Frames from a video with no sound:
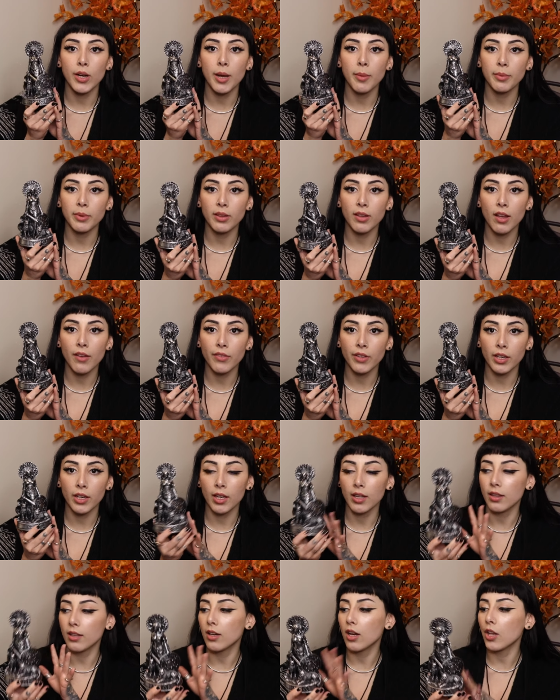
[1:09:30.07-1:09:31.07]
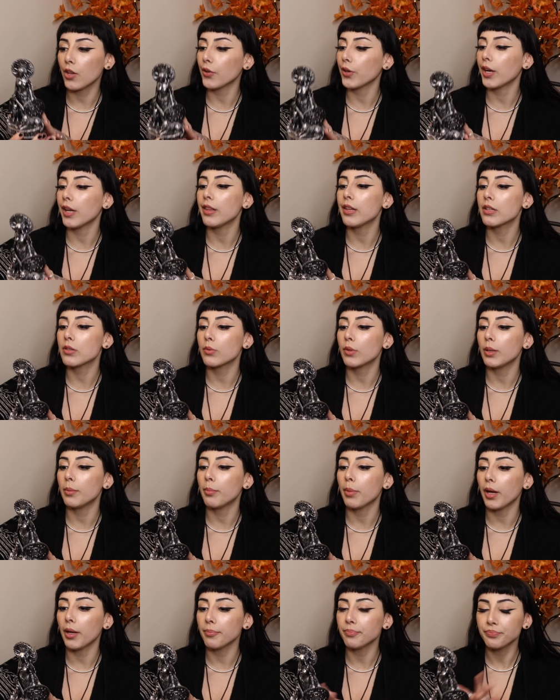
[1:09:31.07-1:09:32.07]
I'm loving the color on this one,
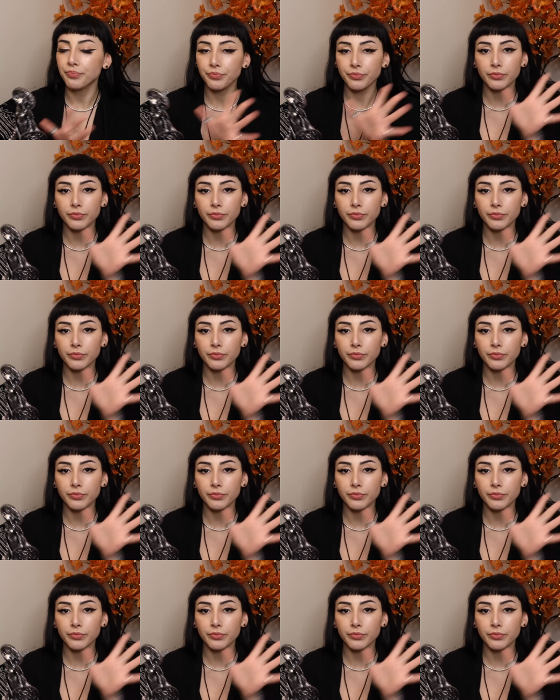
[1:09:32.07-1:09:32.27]
but